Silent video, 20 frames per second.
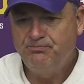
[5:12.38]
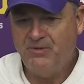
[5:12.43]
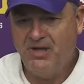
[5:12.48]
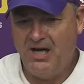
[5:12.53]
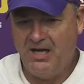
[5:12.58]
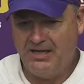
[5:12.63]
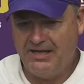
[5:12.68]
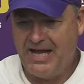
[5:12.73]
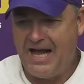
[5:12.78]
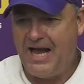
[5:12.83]

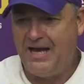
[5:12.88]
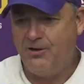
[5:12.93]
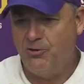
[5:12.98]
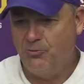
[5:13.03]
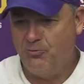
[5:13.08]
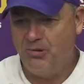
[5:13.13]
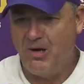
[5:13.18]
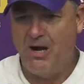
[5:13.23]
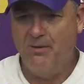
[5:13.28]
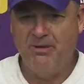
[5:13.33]
a guy who
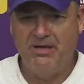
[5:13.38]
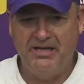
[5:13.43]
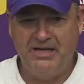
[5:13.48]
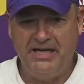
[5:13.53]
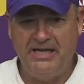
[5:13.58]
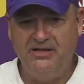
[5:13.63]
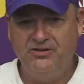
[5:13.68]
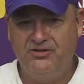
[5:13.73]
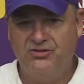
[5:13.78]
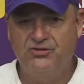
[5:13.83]
probably
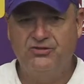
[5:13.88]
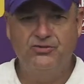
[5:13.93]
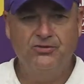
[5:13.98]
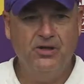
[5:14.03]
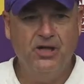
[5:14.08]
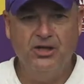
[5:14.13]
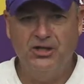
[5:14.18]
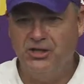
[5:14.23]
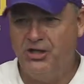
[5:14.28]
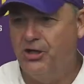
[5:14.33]
needs
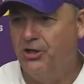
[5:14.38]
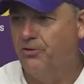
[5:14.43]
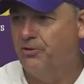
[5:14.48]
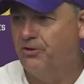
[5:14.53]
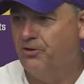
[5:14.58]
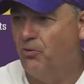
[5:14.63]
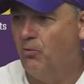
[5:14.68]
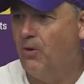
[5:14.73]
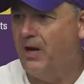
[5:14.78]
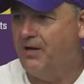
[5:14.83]
a year in
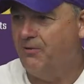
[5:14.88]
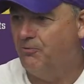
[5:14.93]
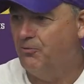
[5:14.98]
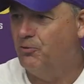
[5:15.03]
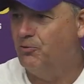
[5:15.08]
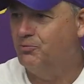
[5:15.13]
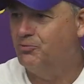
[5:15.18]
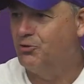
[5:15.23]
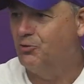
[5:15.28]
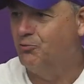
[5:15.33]
the weight
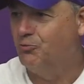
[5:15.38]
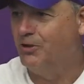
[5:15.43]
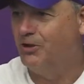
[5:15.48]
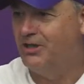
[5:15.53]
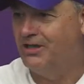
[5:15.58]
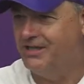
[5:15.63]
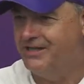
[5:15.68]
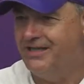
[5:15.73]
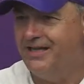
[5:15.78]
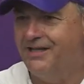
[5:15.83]
room to
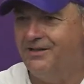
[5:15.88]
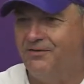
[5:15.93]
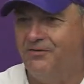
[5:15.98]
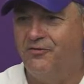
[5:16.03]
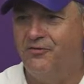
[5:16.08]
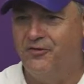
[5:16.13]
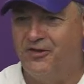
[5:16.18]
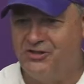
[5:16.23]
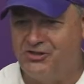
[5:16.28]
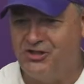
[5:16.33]
really get
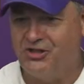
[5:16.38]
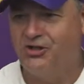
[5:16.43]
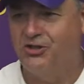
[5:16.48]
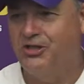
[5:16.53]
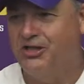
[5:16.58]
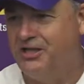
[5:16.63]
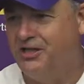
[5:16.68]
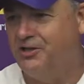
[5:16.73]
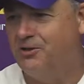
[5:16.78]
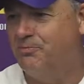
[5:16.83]

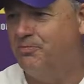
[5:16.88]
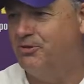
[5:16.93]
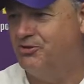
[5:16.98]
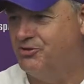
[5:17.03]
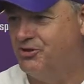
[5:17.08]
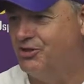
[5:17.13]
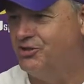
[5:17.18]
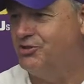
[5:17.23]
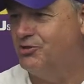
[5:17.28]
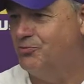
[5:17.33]
physically in a
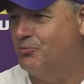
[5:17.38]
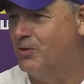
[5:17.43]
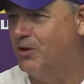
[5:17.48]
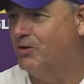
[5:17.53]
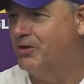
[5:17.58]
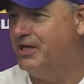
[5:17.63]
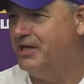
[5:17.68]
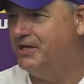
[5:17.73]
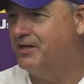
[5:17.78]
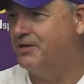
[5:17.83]
position where
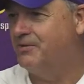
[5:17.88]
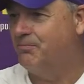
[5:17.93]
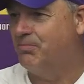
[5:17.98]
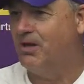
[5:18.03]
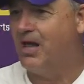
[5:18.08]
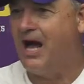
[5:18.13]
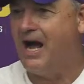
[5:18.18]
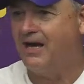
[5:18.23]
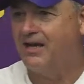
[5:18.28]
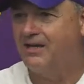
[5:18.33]
he can
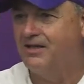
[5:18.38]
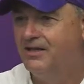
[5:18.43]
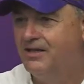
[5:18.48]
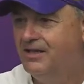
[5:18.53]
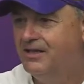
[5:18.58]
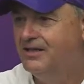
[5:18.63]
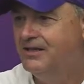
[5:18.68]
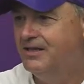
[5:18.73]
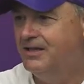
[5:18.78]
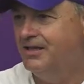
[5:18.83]
block
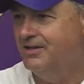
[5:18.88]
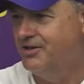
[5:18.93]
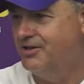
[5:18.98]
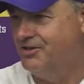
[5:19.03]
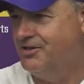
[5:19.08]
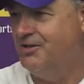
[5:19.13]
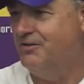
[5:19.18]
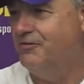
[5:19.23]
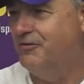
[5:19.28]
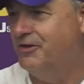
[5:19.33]
uh, the
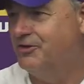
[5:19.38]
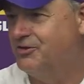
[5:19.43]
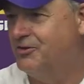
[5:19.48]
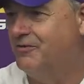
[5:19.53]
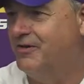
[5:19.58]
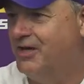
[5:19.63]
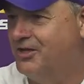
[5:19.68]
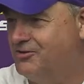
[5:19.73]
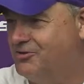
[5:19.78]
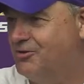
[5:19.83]
defensive
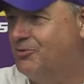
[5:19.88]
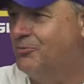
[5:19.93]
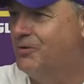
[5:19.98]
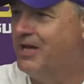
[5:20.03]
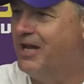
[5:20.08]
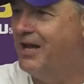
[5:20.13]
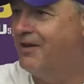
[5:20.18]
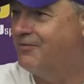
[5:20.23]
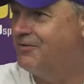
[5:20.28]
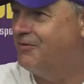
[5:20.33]
ends that we
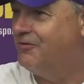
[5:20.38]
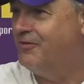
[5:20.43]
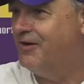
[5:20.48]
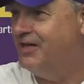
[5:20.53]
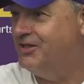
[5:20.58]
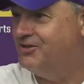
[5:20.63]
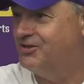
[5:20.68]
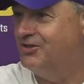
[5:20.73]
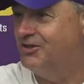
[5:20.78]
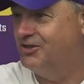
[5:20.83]
have to
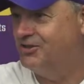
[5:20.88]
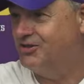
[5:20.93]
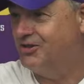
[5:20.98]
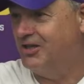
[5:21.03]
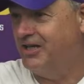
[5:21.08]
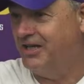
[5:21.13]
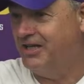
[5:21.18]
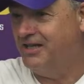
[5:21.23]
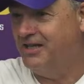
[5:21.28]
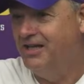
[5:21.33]
face in this
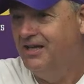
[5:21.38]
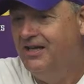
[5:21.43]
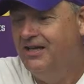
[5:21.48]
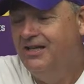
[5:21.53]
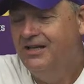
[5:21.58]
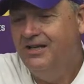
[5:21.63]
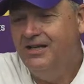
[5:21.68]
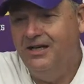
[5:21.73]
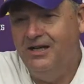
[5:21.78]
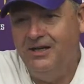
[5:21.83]
league.
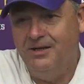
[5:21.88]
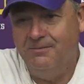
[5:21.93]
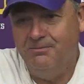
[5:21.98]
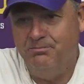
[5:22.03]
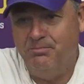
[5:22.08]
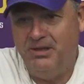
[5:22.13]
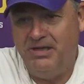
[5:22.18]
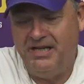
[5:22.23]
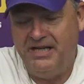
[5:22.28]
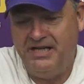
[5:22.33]
Um,
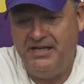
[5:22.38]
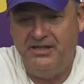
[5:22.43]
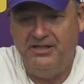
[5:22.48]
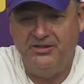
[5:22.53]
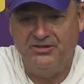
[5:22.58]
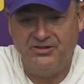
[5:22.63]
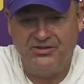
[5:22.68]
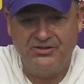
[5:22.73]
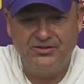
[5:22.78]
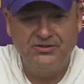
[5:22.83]
but he
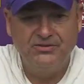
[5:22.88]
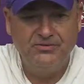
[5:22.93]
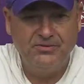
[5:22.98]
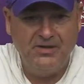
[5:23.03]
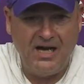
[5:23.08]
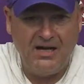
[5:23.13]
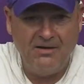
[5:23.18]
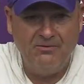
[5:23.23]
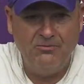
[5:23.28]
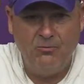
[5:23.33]
is
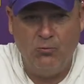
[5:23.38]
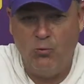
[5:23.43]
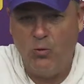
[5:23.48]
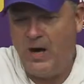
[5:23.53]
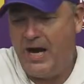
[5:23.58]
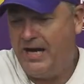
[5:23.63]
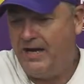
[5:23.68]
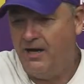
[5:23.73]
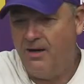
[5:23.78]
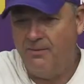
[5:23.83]

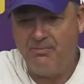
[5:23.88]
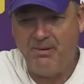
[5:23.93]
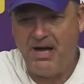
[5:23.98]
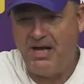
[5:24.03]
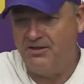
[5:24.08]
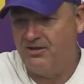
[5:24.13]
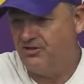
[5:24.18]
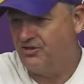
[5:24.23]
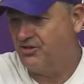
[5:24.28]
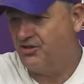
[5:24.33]
way up
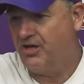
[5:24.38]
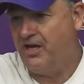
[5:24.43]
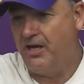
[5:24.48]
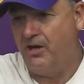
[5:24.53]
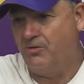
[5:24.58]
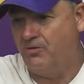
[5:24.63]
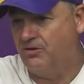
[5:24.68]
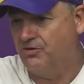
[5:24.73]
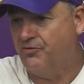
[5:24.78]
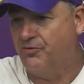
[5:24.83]
on the
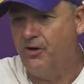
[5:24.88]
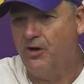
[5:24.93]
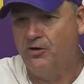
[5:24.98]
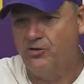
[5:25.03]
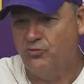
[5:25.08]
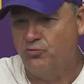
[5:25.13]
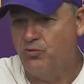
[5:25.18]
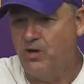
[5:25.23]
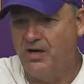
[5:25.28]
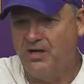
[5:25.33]
scale as far as
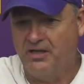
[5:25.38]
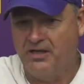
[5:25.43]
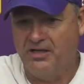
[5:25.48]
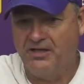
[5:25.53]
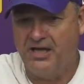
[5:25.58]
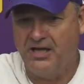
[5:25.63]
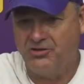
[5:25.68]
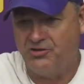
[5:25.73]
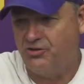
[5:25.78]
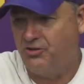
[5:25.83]
running and
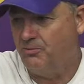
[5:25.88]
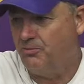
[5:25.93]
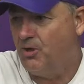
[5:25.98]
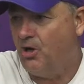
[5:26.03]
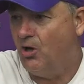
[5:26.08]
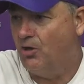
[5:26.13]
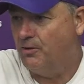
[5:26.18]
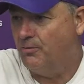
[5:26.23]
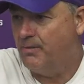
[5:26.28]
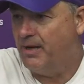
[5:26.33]
catching the
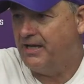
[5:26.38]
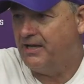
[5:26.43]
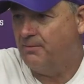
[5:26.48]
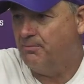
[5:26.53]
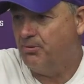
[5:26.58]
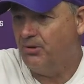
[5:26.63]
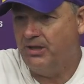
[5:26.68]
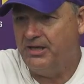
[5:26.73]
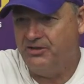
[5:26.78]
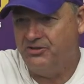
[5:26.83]
ball and making
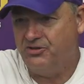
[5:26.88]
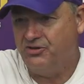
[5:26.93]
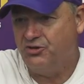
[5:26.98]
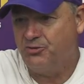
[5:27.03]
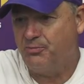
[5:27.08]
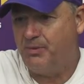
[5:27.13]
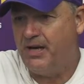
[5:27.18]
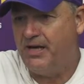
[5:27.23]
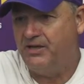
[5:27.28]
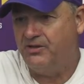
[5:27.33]
plays in
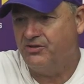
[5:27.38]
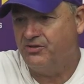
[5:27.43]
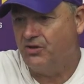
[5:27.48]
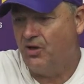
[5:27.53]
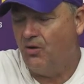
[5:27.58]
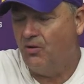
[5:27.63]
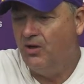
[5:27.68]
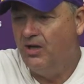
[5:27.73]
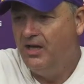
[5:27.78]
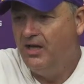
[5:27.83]
space.
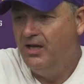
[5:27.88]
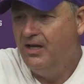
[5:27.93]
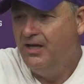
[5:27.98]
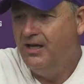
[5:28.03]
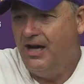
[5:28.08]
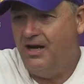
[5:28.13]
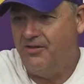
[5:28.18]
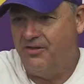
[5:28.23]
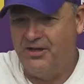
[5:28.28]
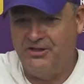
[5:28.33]
So
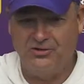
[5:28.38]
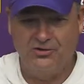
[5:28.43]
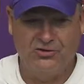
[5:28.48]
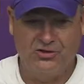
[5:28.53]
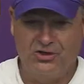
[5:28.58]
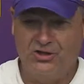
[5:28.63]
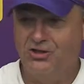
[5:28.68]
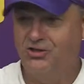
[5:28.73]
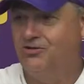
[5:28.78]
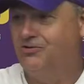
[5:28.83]
I think there's a
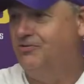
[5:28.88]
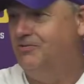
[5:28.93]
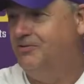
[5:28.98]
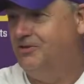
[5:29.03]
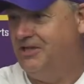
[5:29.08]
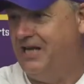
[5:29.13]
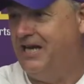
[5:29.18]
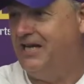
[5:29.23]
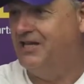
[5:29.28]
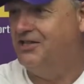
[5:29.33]
good
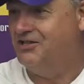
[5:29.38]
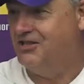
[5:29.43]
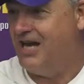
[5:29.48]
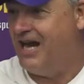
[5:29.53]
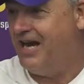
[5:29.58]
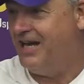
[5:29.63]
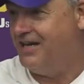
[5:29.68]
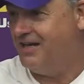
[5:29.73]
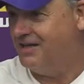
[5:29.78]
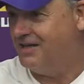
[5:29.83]
yin and
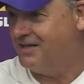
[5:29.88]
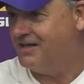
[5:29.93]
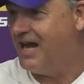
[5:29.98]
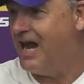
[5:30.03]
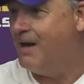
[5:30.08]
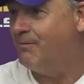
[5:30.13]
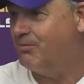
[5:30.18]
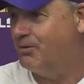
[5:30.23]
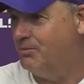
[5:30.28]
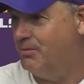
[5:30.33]
yang and a
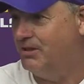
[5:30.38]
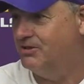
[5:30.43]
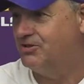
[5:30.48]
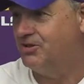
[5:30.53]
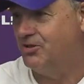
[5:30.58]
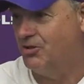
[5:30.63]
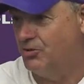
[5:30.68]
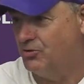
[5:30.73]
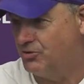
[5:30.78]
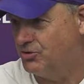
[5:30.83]
complement to
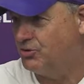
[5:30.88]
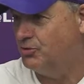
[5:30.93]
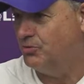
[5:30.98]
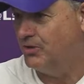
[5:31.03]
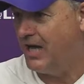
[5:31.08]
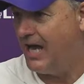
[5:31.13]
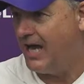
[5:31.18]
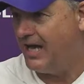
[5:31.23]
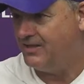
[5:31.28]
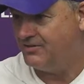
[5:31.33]
those two
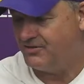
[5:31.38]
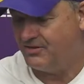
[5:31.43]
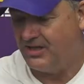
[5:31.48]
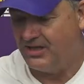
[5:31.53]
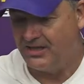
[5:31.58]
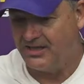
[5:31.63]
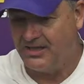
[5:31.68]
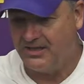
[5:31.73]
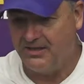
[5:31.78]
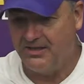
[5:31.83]
guys
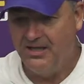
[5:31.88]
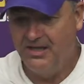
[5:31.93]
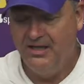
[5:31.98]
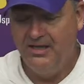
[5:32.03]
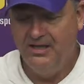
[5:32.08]
that can